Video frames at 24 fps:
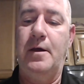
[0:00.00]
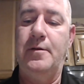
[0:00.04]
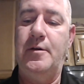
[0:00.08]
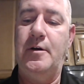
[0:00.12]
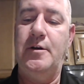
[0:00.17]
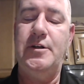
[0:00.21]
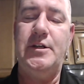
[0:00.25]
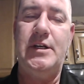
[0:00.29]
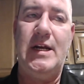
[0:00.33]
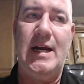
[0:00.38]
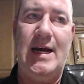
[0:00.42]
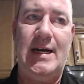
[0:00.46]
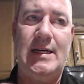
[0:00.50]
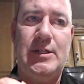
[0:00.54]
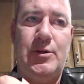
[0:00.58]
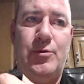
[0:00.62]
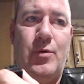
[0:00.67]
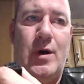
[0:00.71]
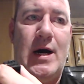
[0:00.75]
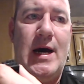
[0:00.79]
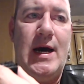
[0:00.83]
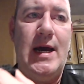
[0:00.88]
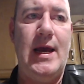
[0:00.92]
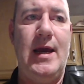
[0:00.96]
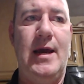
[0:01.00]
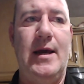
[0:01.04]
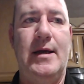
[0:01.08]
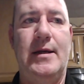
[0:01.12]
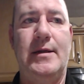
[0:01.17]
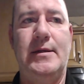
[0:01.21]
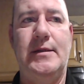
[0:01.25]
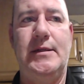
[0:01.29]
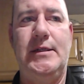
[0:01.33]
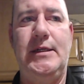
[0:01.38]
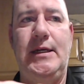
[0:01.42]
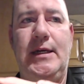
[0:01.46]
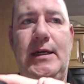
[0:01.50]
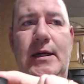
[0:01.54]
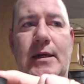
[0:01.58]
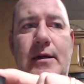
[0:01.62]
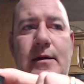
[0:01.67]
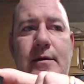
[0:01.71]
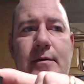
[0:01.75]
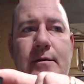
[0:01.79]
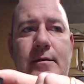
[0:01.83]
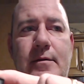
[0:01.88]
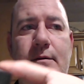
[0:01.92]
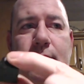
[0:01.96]
There's an X, Y, and Z
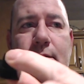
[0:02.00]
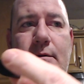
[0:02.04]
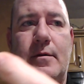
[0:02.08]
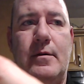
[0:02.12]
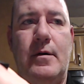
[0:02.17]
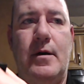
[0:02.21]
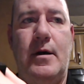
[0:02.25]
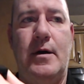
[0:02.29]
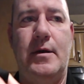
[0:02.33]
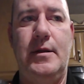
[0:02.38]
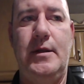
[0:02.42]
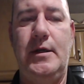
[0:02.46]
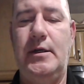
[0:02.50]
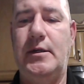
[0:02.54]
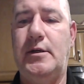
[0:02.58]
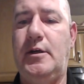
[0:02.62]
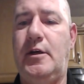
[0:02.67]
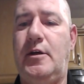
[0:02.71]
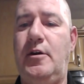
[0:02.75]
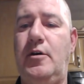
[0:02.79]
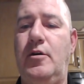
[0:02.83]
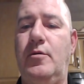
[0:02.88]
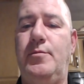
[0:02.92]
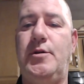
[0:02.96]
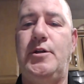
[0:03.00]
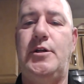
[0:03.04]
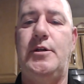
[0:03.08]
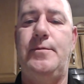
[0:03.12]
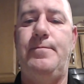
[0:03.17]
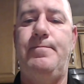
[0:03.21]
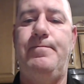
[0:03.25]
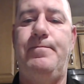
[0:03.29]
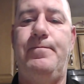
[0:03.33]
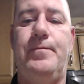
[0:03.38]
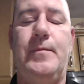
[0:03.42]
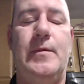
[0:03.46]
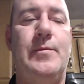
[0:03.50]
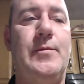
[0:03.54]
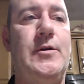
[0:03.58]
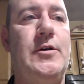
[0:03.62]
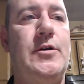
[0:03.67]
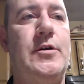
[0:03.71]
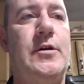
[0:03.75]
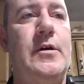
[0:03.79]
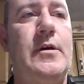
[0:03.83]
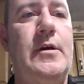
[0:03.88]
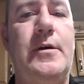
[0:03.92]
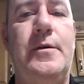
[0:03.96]
on these cubes.
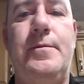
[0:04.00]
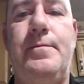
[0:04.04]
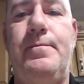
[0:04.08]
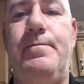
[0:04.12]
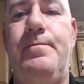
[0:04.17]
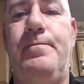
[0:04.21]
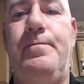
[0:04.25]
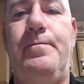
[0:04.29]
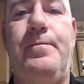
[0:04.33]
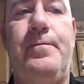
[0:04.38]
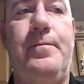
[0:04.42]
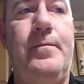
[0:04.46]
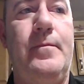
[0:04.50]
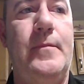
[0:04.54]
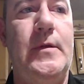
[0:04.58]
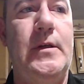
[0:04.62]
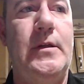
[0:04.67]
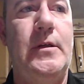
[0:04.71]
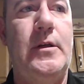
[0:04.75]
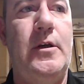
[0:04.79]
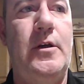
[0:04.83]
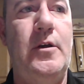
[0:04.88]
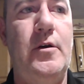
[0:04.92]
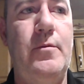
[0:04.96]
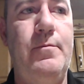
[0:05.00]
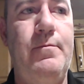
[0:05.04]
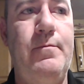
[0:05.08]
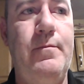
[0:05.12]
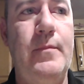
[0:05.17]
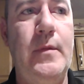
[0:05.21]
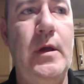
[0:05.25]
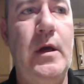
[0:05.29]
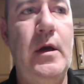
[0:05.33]
I'll show you this cube.